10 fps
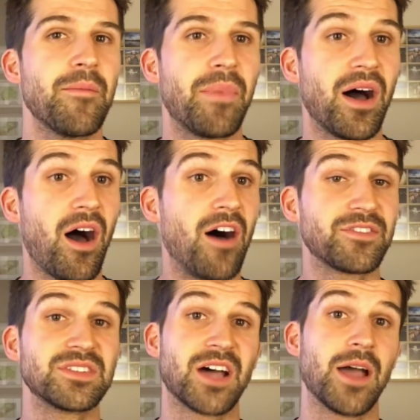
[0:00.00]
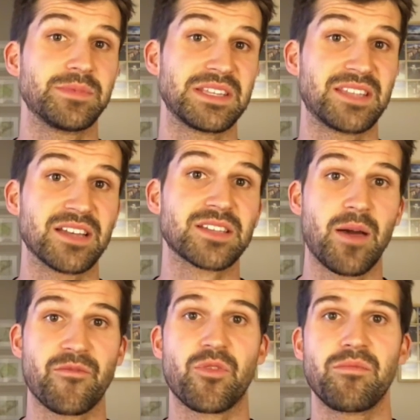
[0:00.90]
But oftentimes it does
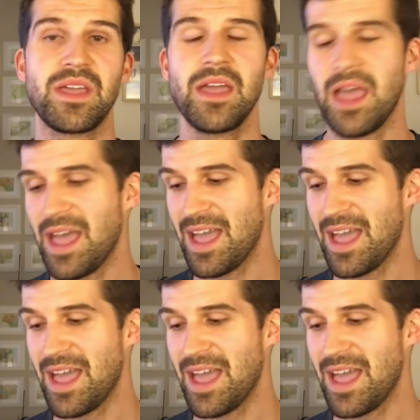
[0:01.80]
come from me.